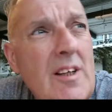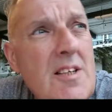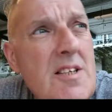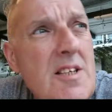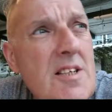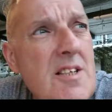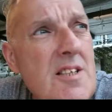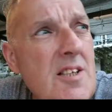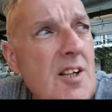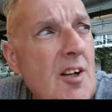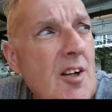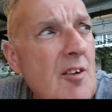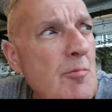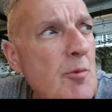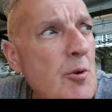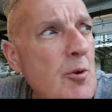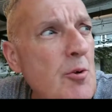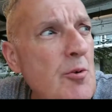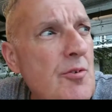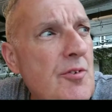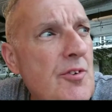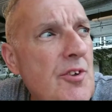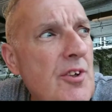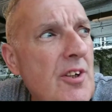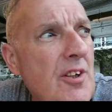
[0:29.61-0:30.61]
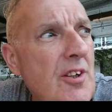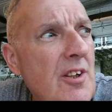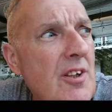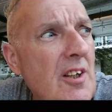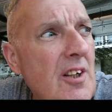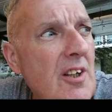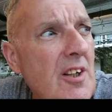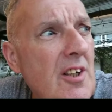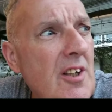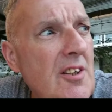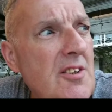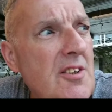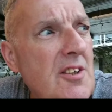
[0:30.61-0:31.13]
Since I've moved
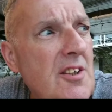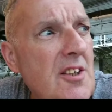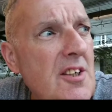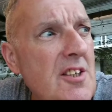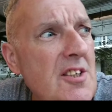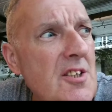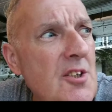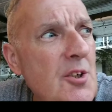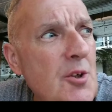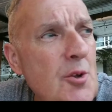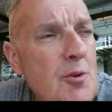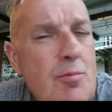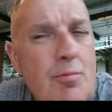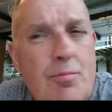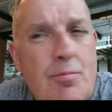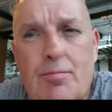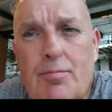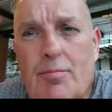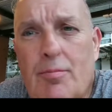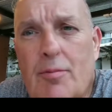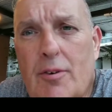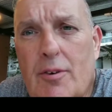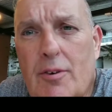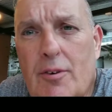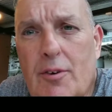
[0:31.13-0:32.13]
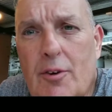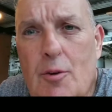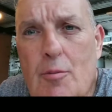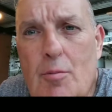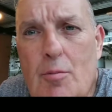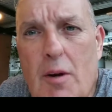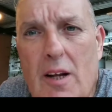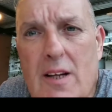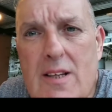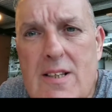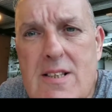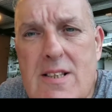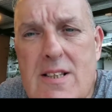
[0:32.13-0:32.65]
to this new
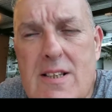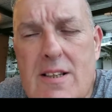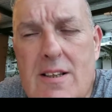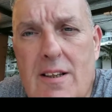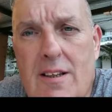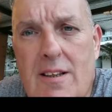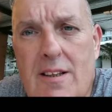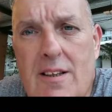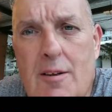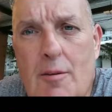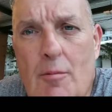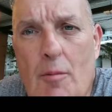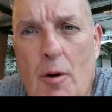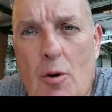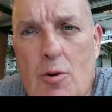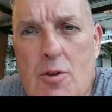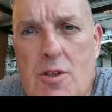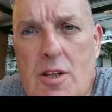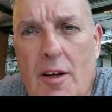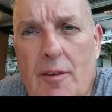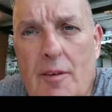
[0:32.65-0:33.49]
place in Davao,